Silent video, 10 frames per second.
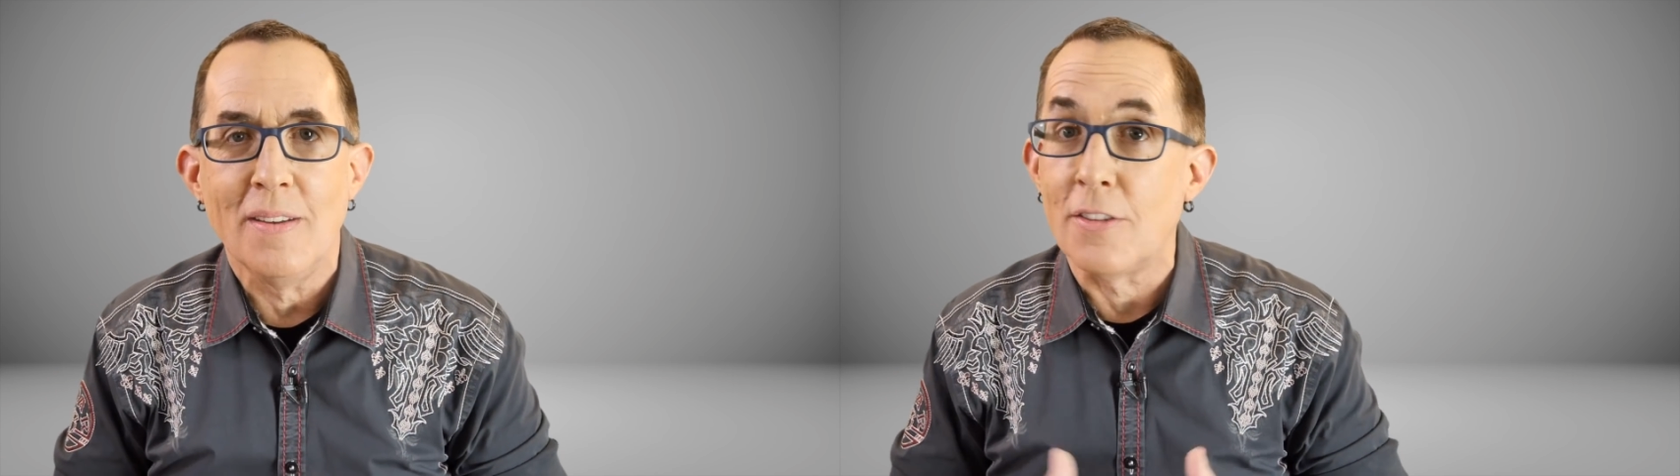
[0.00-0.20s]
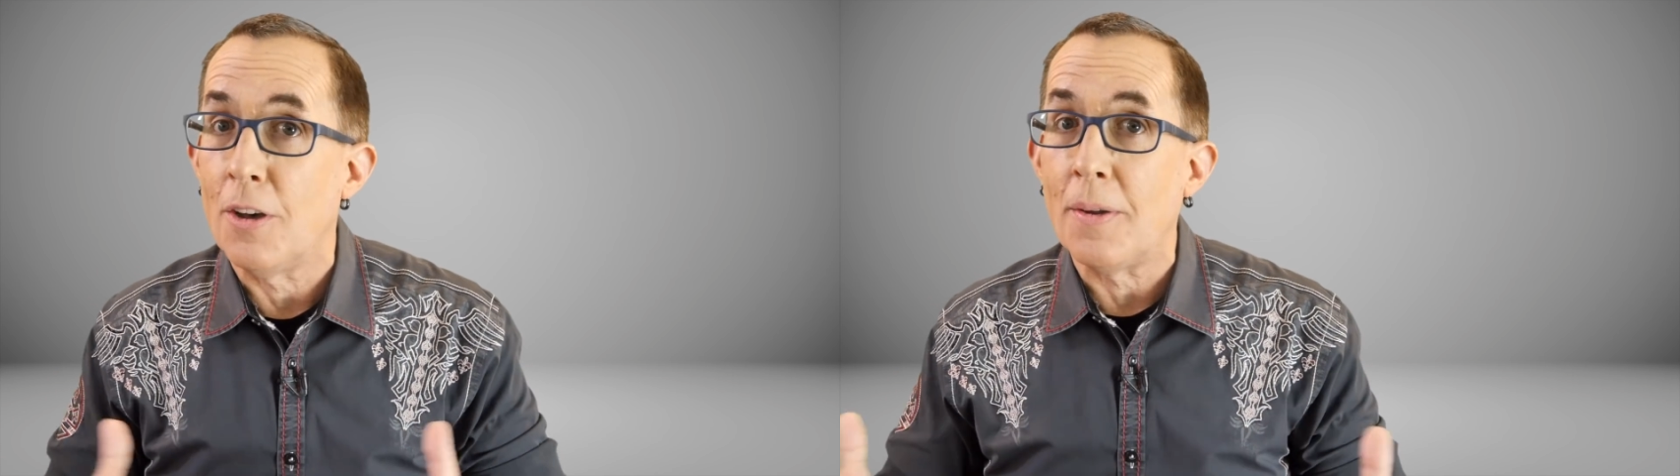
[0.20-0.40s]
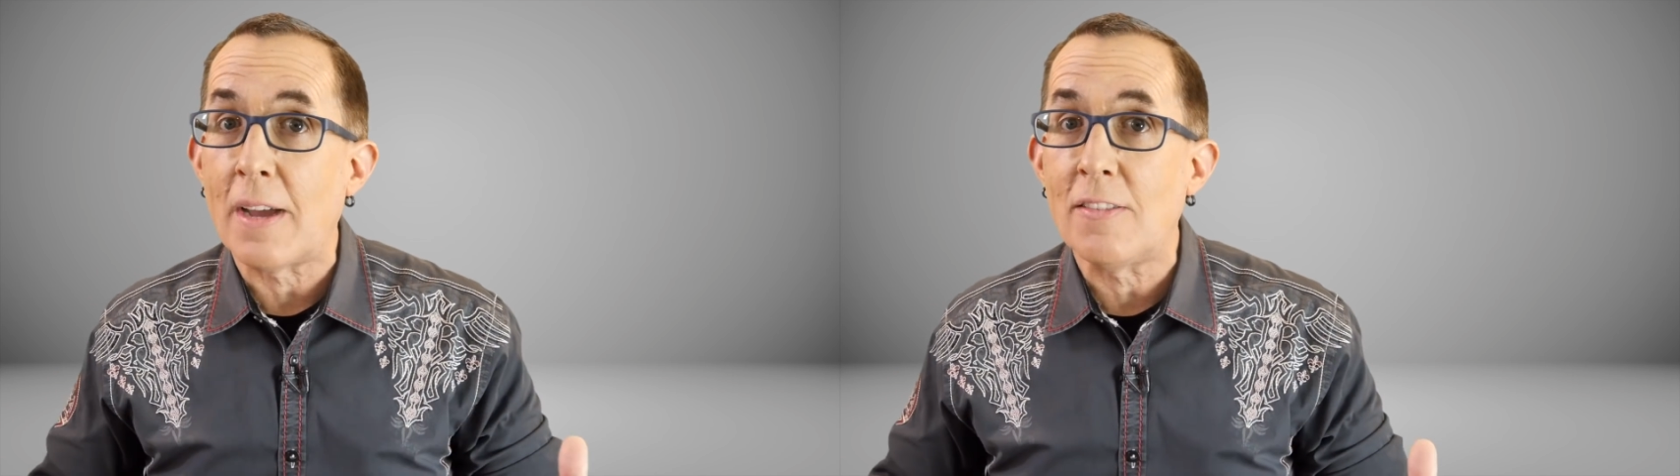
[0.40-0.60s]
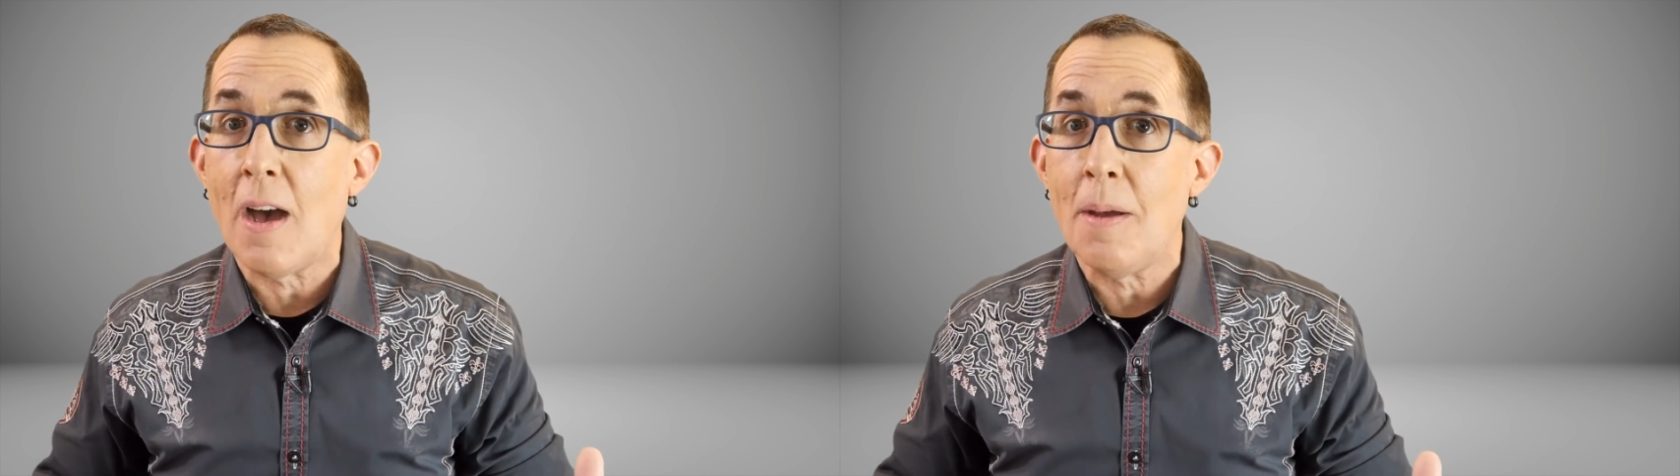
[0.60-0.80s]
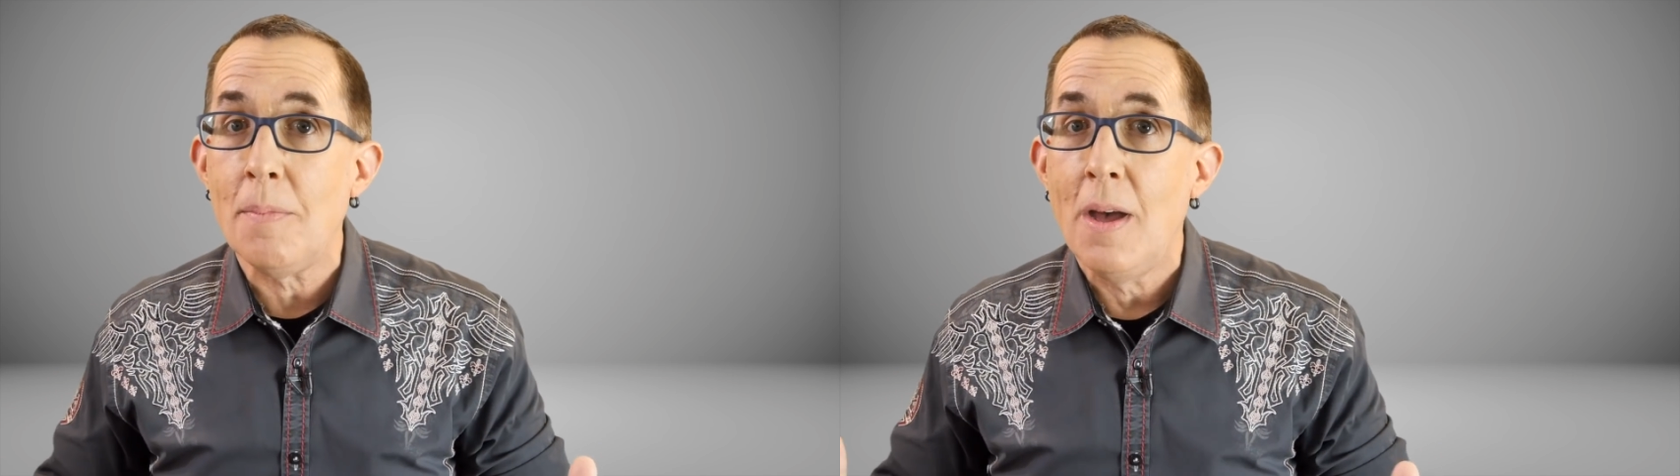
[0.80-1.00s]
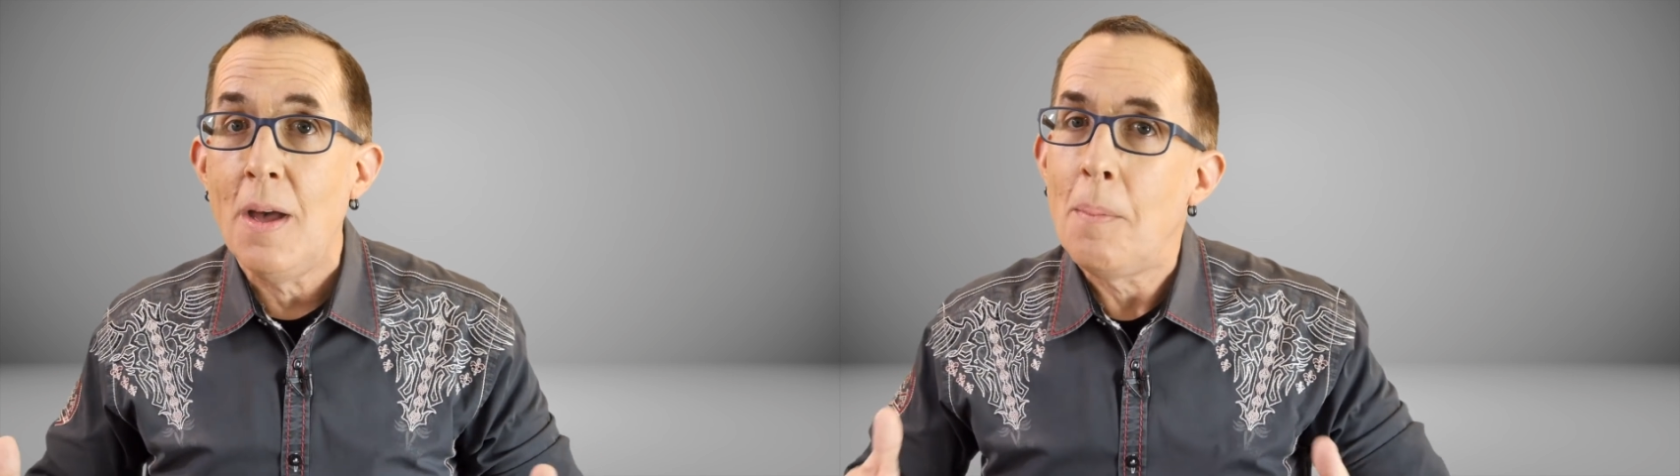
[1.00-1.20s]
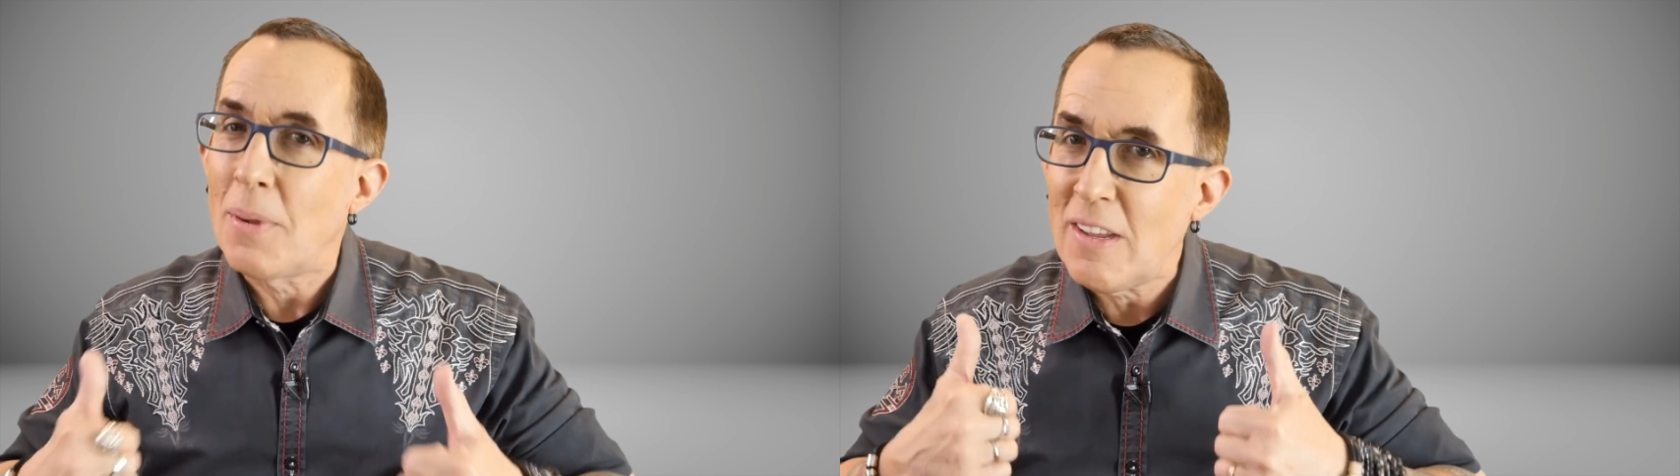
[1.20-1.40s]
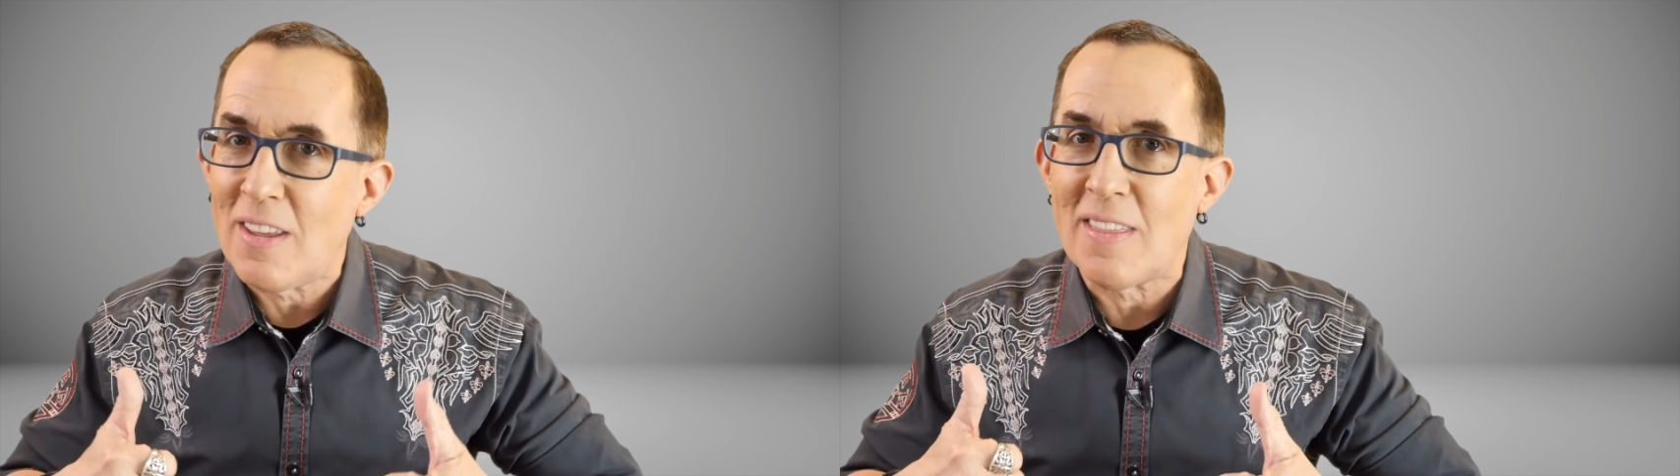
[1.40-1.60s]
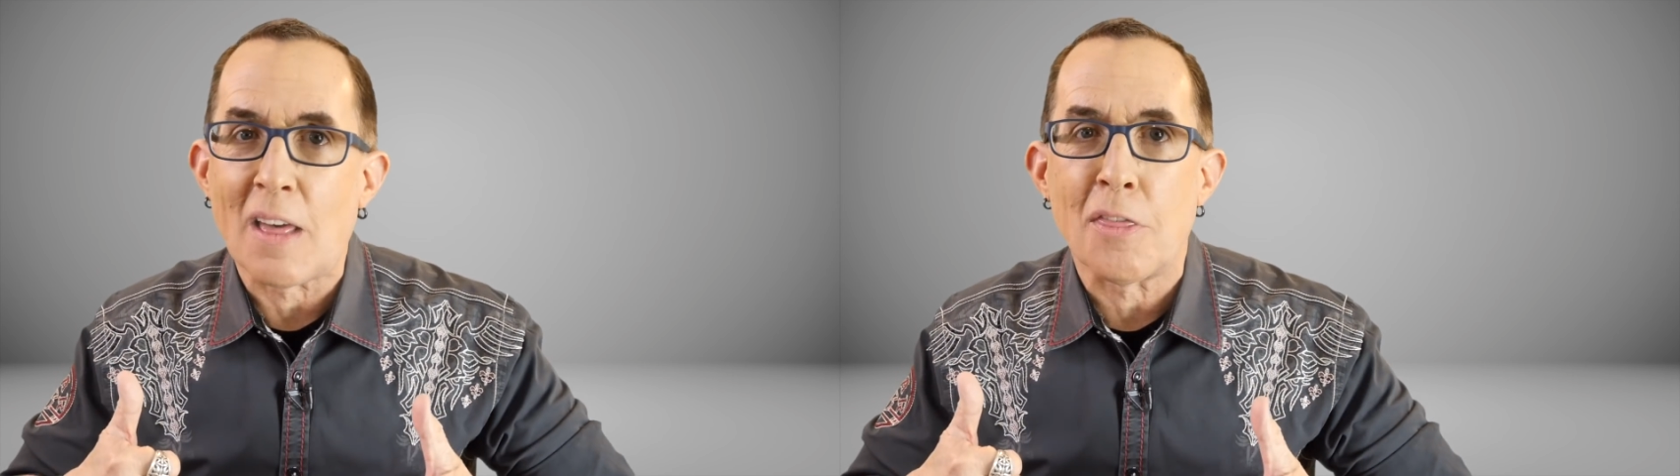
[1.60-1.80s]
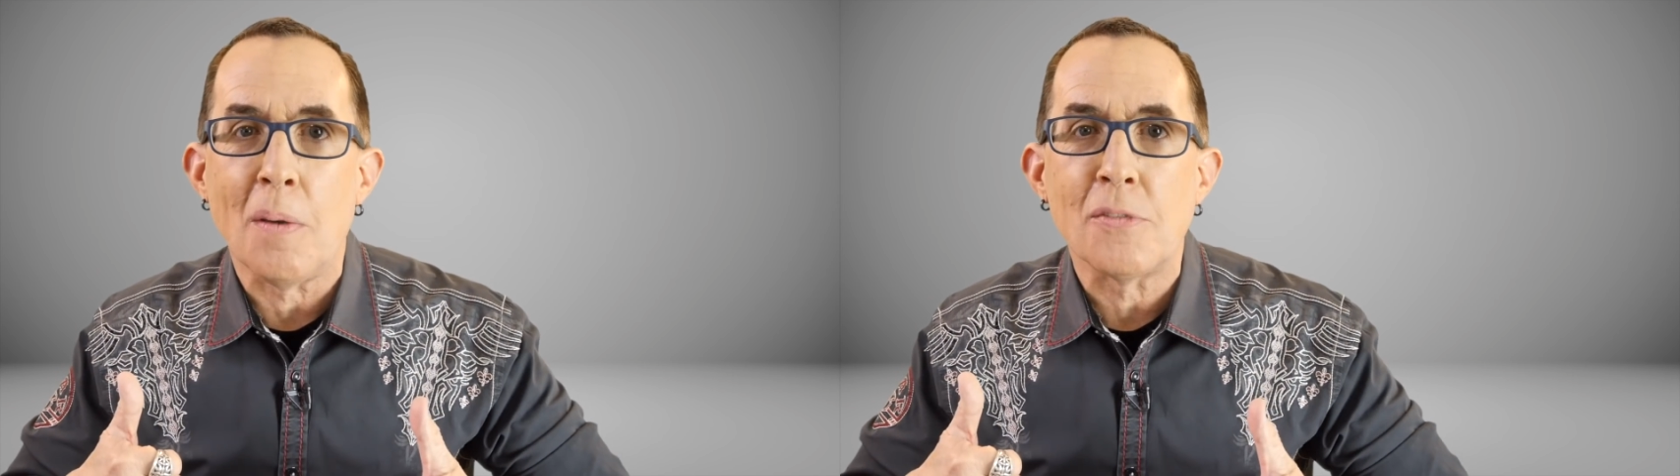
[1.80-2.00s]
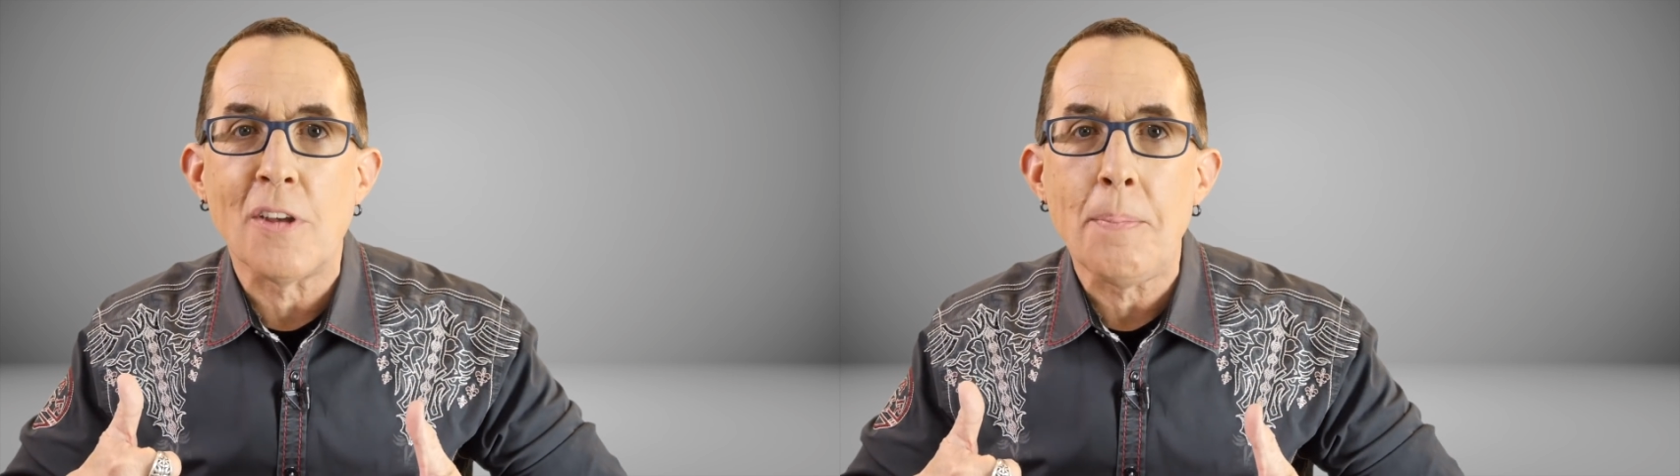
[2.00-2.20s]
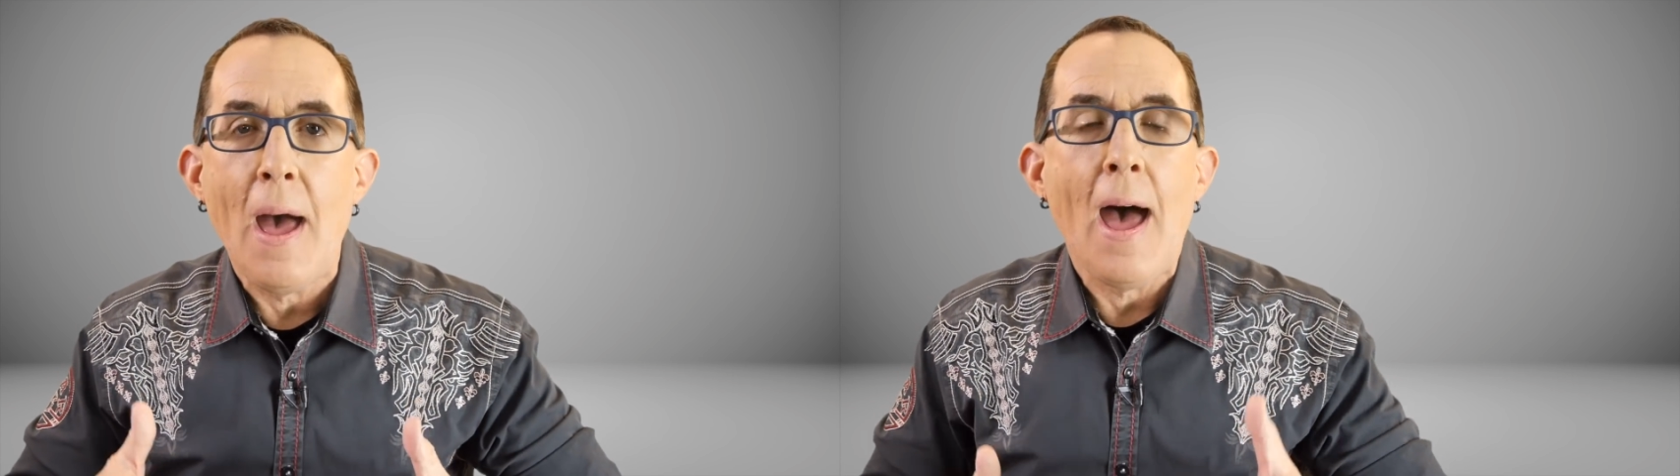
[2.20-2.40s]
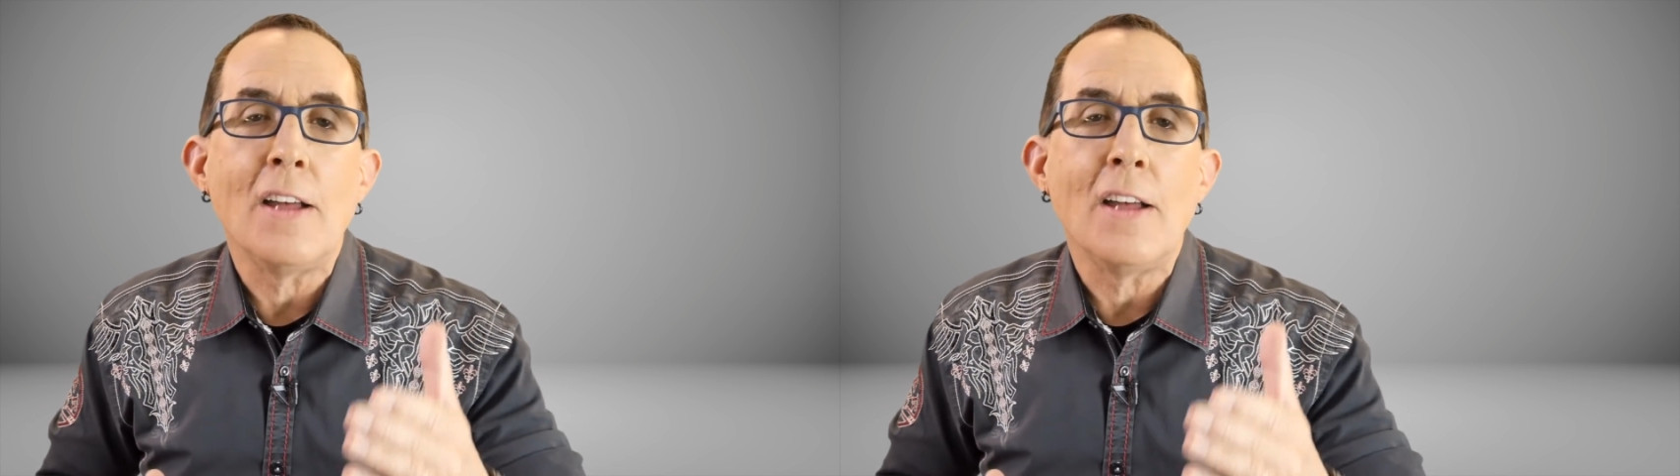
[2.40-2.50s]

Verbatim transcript: Until next time, please hit that thumbs up